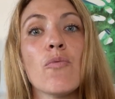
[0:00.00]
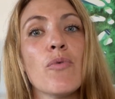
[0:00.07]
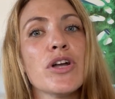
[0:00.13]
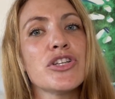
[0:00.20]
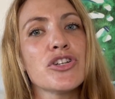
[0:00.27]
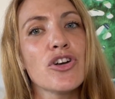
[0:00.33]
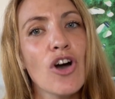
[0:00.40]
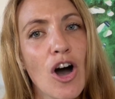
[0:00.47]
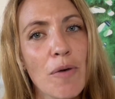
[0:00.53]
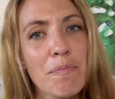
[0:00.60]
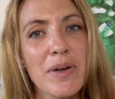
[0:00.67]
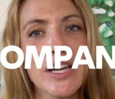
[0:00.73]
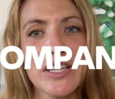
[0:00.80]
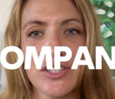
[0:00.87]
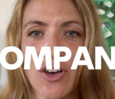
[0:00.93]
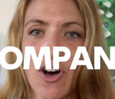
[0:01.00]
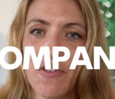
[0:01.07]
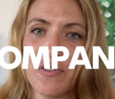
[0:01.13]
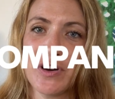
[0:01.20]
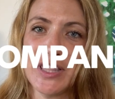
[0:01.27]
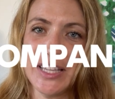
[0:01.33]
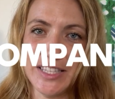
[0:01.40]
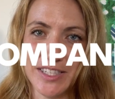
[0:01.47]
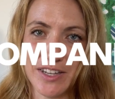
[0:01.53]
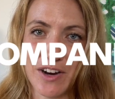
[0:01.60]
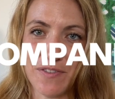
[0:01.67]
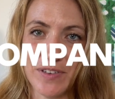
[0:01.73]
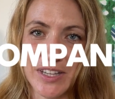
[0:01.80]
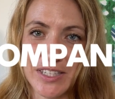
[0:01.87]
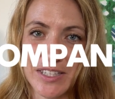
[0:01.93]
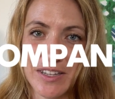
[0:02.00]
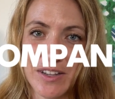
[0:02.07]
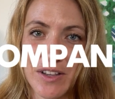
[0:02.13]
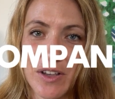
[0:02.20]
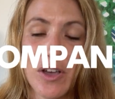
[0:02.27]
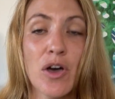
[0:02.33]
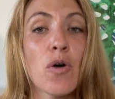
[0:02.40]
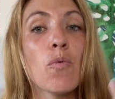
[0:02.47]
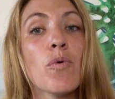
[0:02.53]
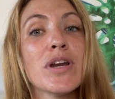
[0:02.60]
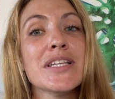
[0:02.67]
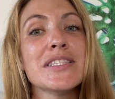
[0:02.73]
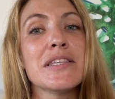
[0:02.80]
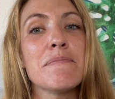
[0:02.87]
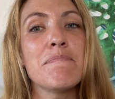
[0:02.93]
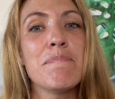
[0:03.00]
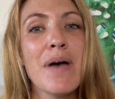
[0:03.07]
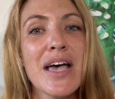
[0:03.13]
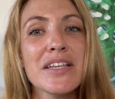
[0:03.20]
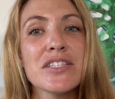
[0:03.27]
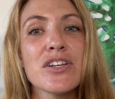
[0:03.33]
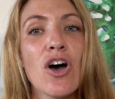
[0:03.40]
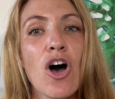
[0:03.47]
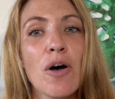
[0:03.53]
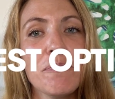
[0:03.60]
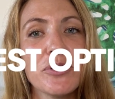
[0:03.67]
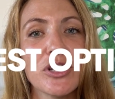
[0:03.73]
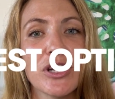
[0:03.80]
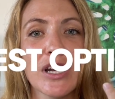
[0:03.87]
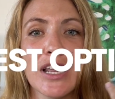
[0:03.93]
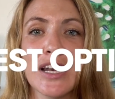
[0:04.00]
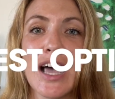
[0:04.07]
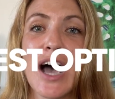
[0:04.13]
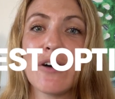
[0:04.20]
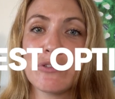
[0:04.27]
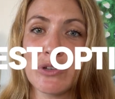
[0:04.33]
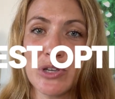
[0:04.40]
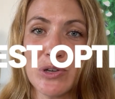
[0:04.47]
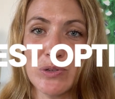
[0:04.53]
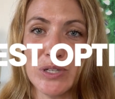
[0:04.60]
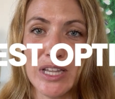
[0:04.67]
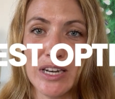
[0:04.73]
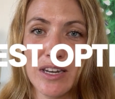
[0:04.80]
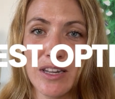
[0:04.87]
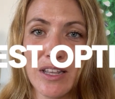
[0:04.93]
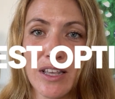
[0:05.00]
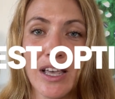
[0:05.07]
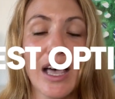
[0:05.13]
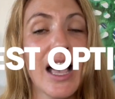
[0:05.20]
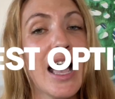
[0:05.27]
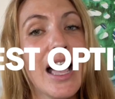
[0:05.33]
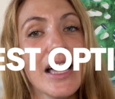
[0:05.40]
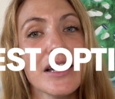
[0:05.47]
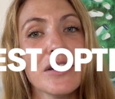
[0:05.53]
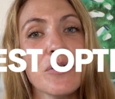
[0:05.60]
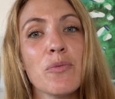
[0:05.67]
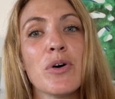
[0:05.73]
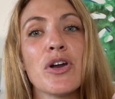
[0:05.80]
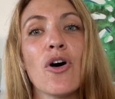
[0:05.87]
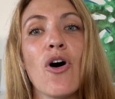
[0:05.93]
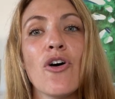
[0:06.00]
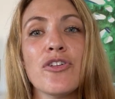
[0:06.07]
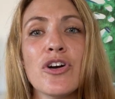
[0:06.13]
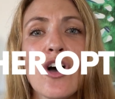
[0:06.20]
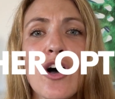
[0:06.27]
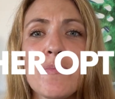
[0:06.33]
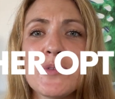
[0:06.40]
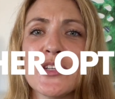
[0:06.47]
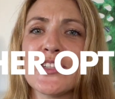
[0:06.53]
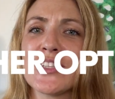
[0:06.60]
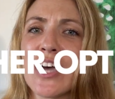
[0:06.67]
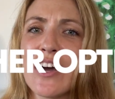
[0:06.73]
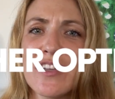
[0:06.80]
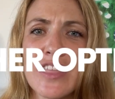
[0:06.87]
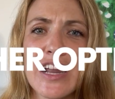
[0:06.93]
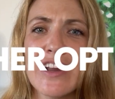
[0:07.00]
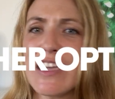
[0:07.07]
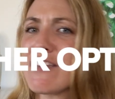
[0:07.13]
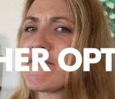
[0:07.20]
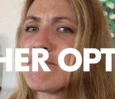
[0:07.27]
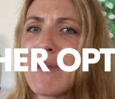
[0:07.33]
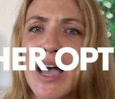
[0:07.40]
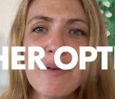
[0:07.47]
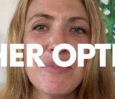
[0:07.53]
Which companies offer this service? What is the best option and how to use it? And what other options are there if my